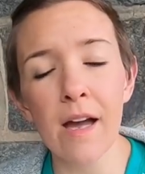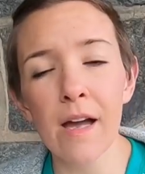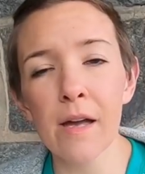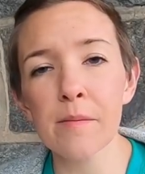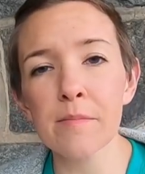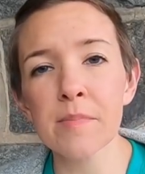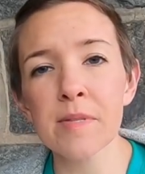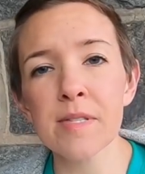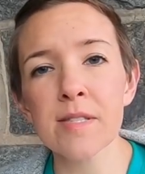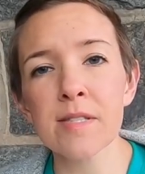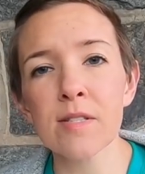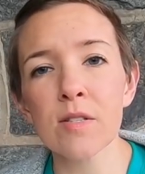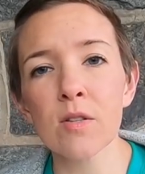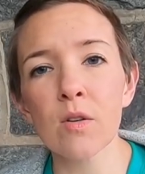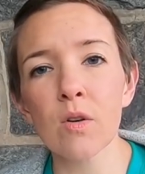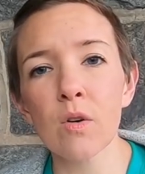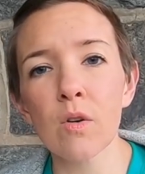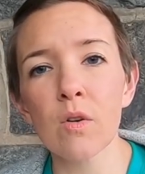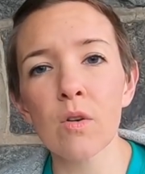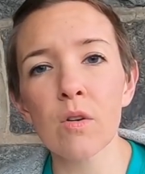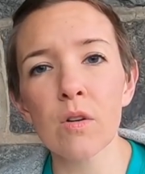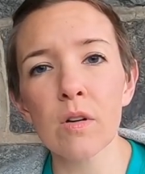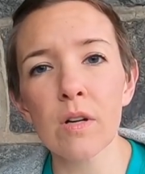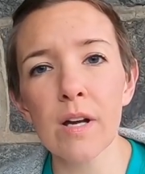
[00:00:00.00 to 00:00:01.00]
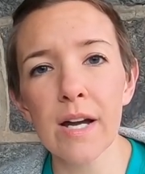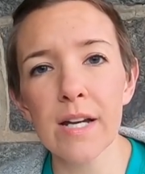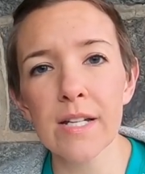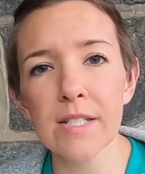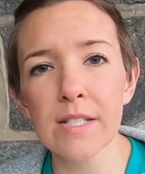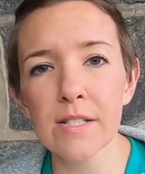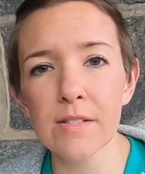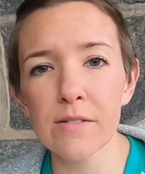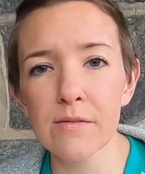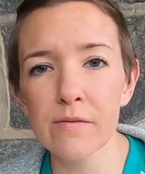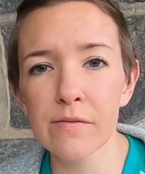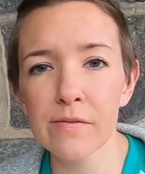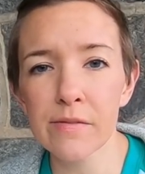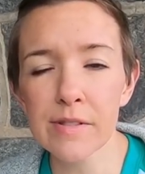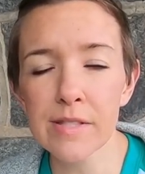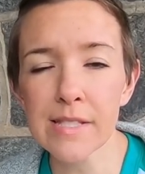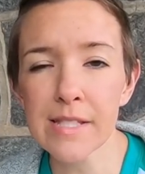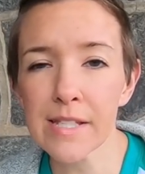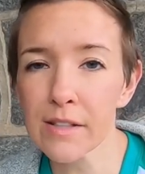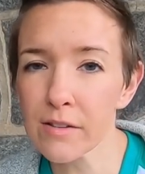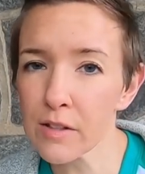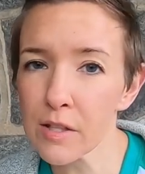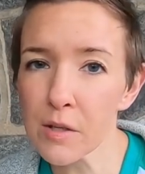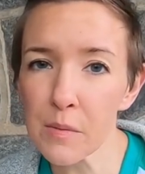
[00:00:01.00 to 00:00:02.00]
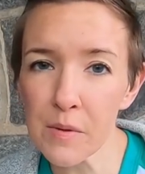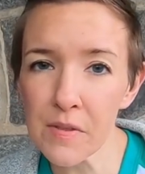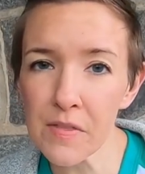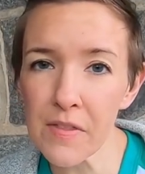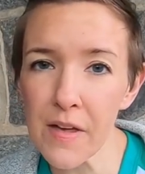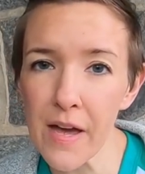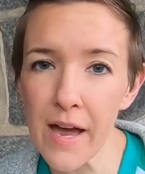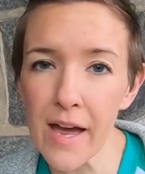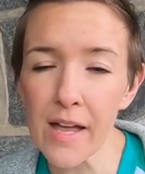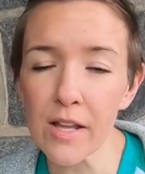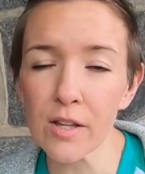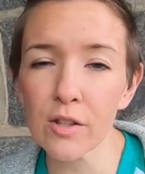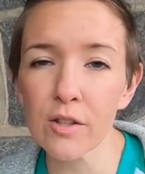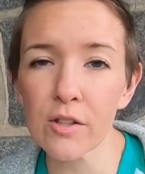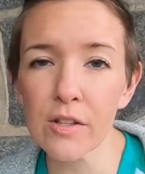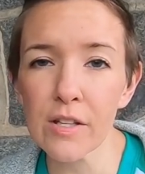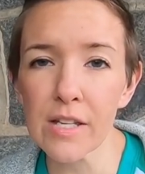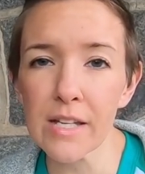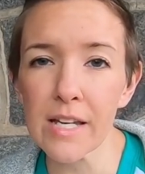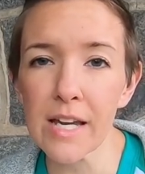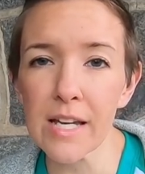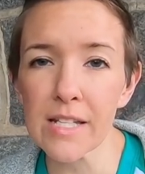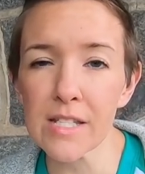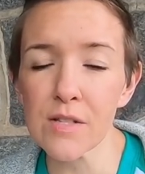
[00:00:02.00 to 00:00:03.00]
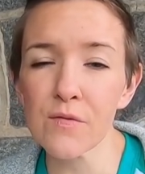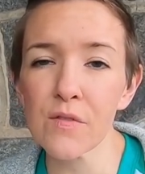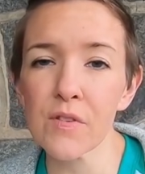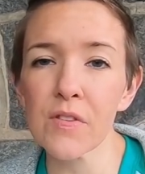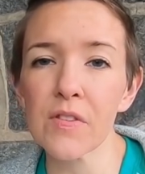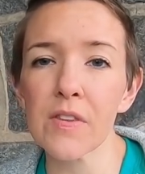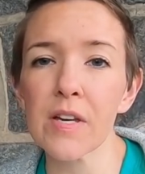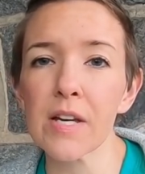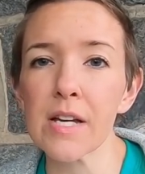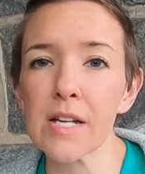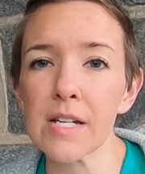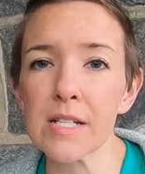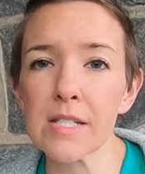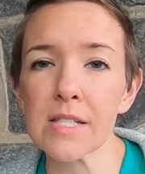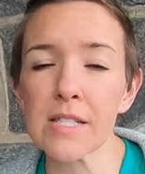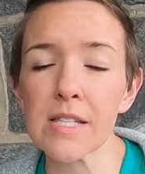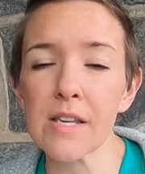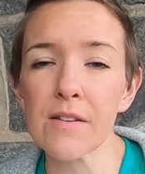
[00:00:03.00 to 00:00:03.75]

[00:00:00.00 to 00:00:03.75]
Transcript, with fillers: I'm still kind of dealing with that, looking at different things.